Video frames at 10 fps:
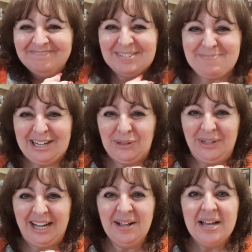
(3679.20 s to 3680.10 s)
Pretty
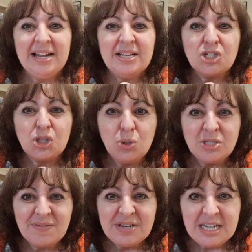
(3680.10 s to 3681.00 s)
cool, huh? It's
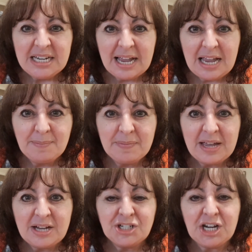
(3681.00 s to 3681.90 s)
2:17 a.m.
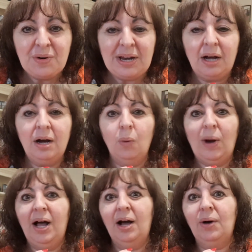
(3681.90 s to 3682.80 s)
there, Sherry. Oh,
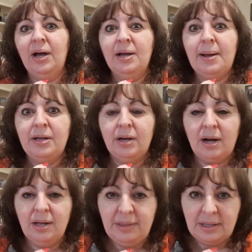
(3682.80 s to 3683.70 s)
wow.
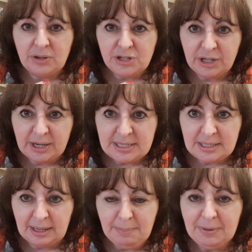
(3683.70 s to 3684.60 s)
I think you should go to
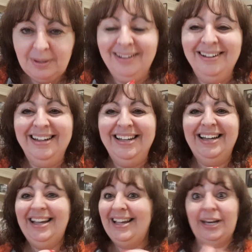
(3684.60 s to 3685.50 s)
sleep.
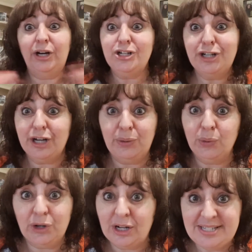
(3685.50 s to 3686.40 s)
And I should go and
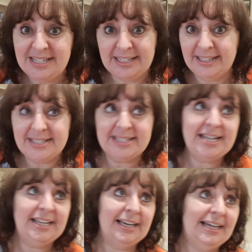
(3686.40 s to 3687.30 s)
organise dinner because it's
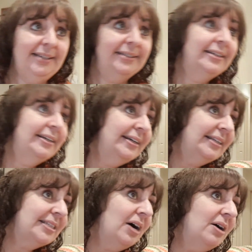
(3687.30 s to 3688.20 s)
getting late.
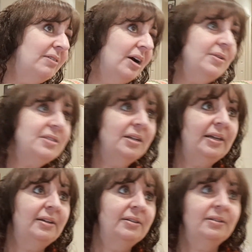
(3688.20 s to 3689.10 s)
It's
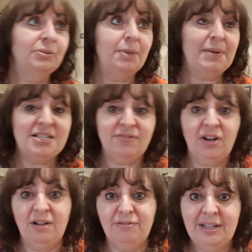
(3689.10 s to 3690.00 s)
only 20 past 5.